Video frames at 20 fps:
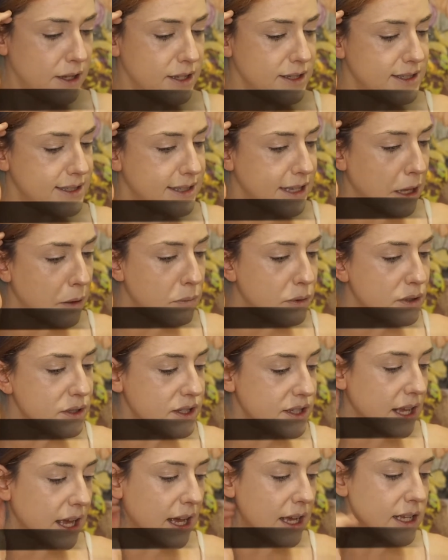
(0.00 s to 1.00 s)
sample
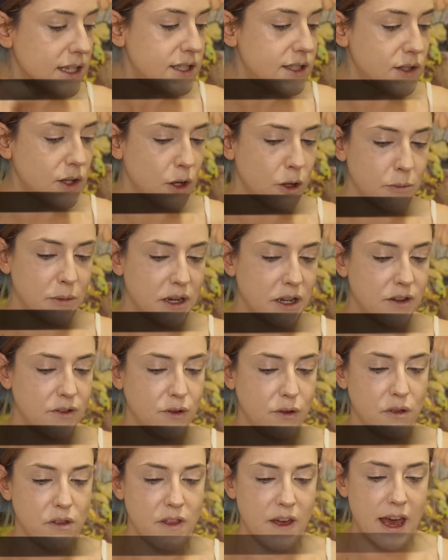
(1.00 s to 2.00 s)
size, so I'm going to
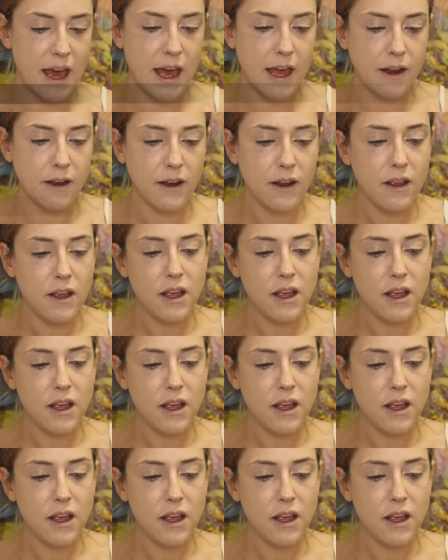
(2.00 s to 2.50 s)
do that